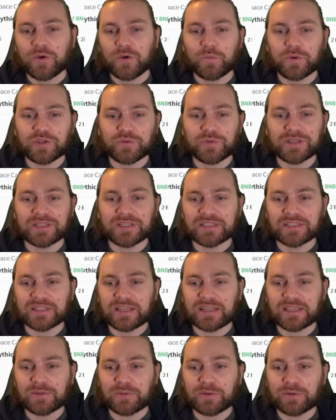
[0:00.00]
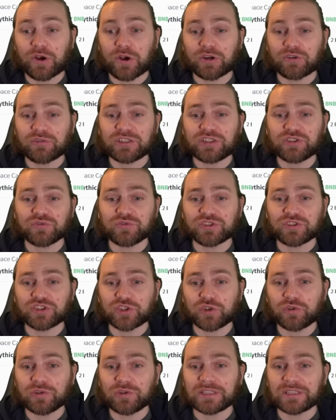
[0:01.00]
which we can see that we've got a Crystal
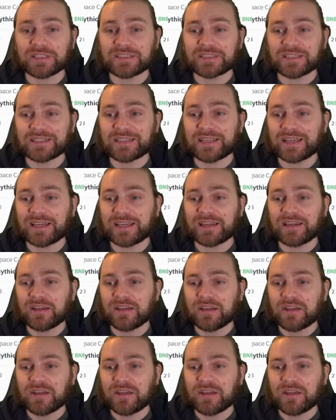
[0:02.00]
Skull listed here.